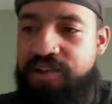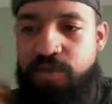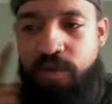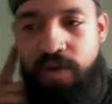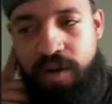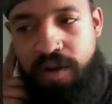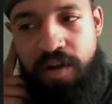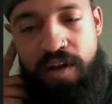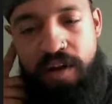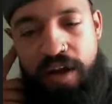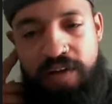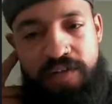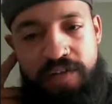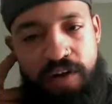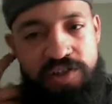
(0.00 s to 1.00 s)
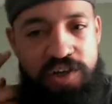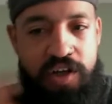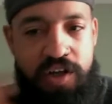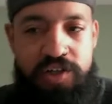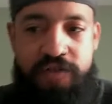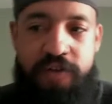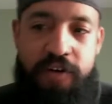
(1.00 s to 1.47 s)
want to touch
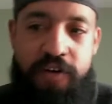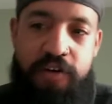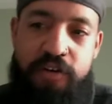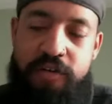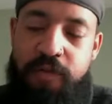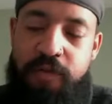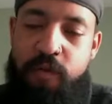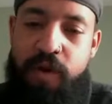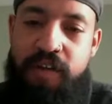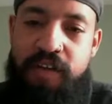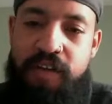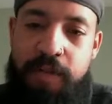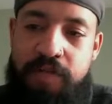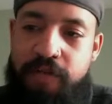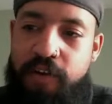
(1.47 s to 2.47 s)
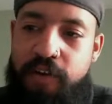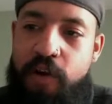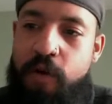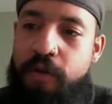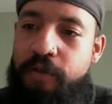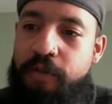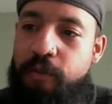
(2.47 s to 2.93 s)
on, just for some quick tips if you're
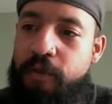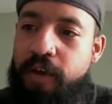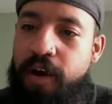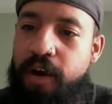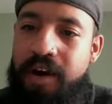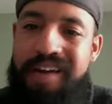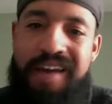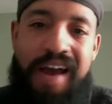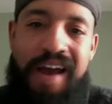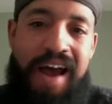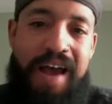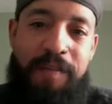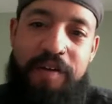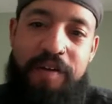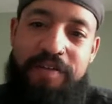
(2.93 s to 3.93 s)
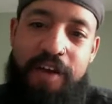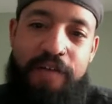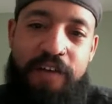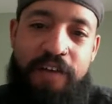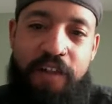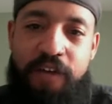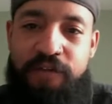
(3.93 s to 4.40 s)
going through there. I
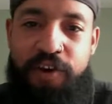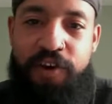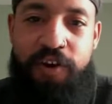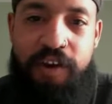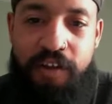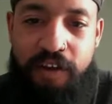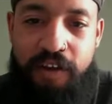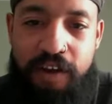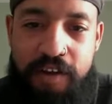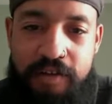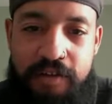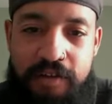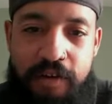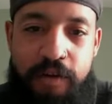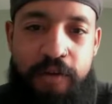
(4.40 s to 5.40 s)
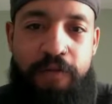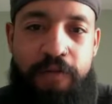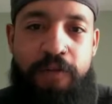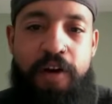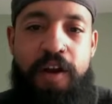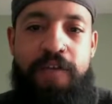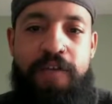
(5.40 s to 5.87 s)
love turkey legs. So
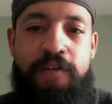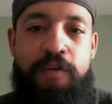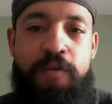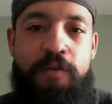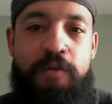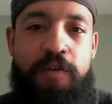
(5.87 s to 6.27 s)
for any of you